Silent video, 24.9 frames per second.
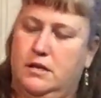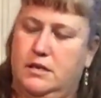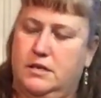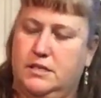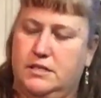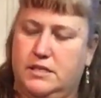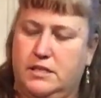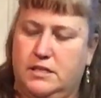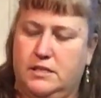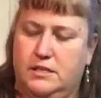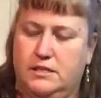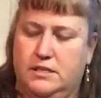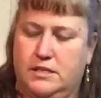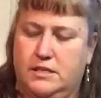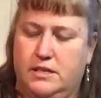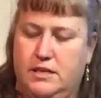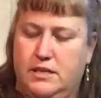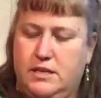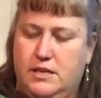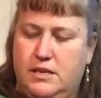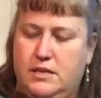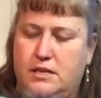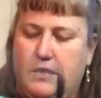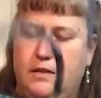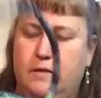Dun, dun,
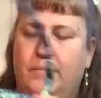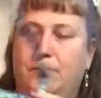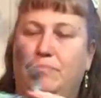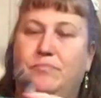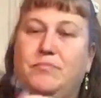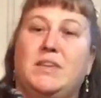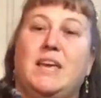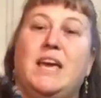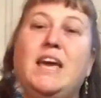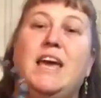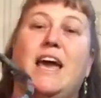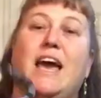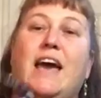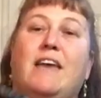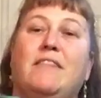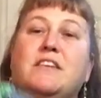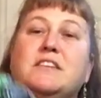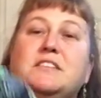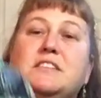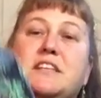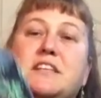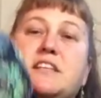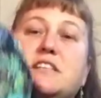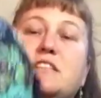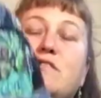dun, and
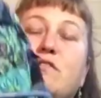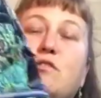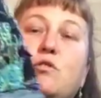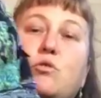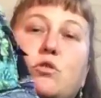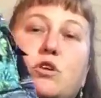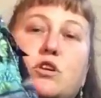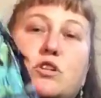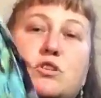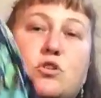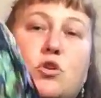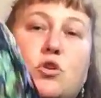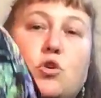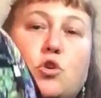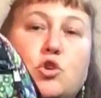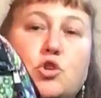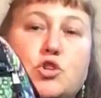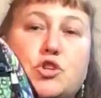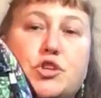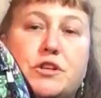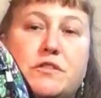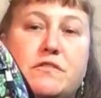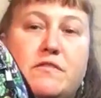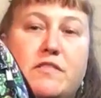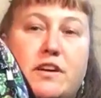this is, of course,
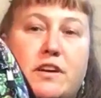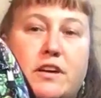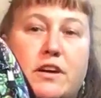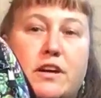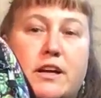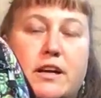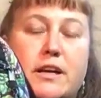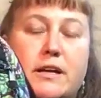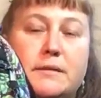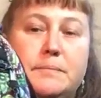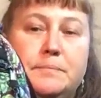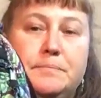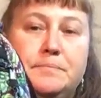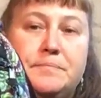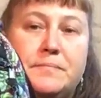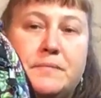older Vera.